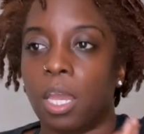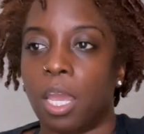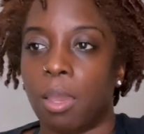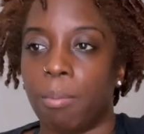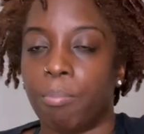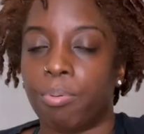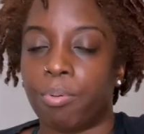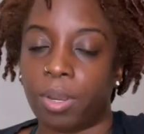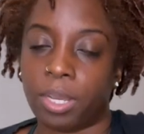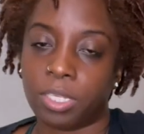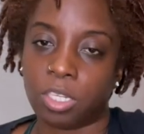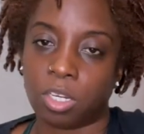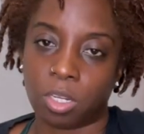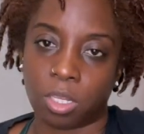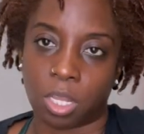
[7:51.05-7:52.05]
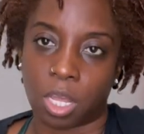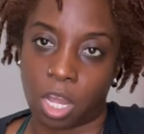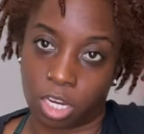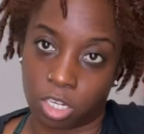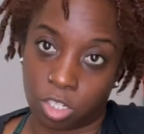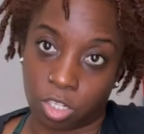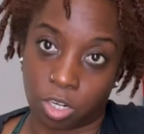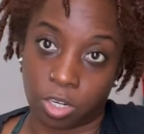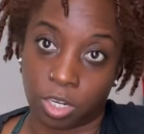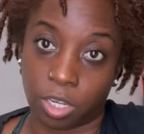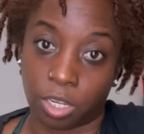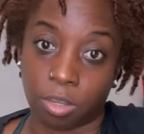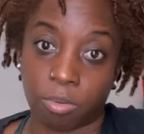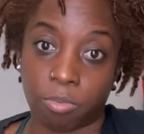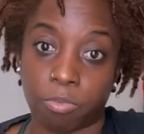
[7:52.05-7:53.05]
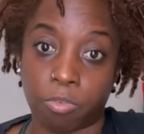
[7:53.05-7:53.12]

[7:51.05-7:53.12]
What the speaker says: embrace your lock journey